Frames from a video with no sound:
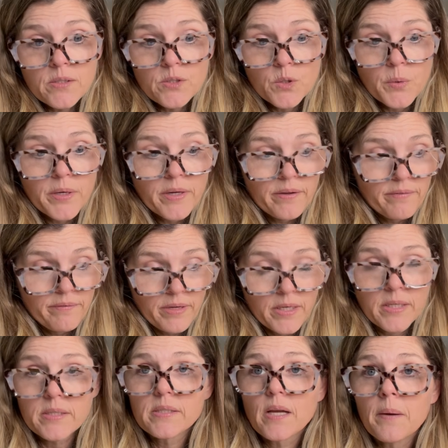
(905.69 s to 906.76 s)
doing
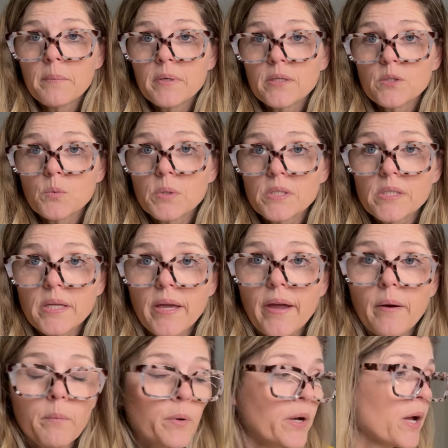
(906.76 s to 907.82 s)
Venus. I'm gonna switch the
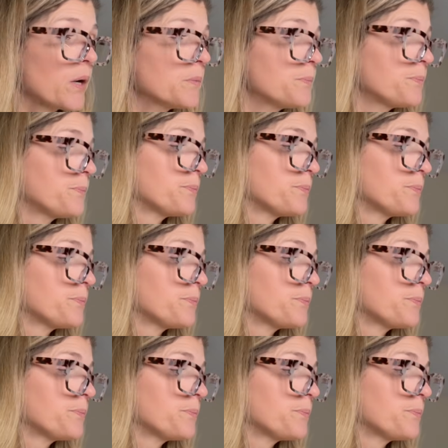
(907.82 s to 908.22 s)
camera now.